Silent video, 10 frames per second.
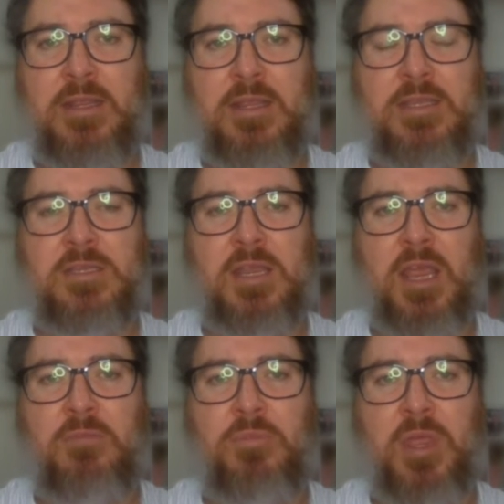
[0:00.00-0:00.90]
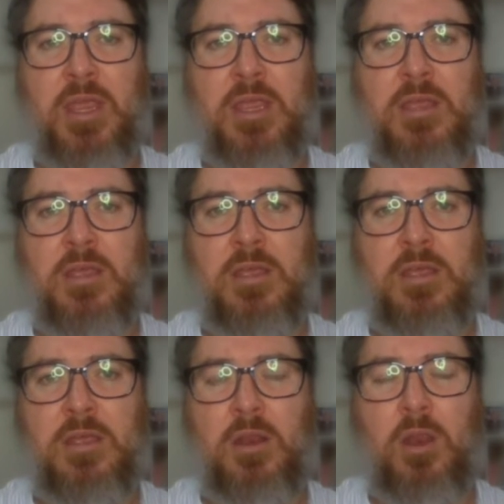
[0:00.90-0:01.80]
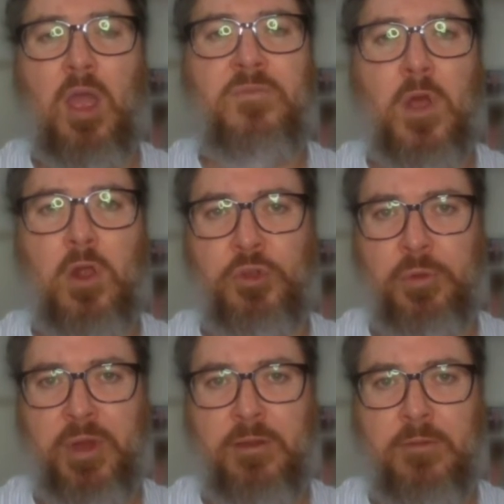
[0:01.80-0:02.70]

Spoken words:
this can be life-altering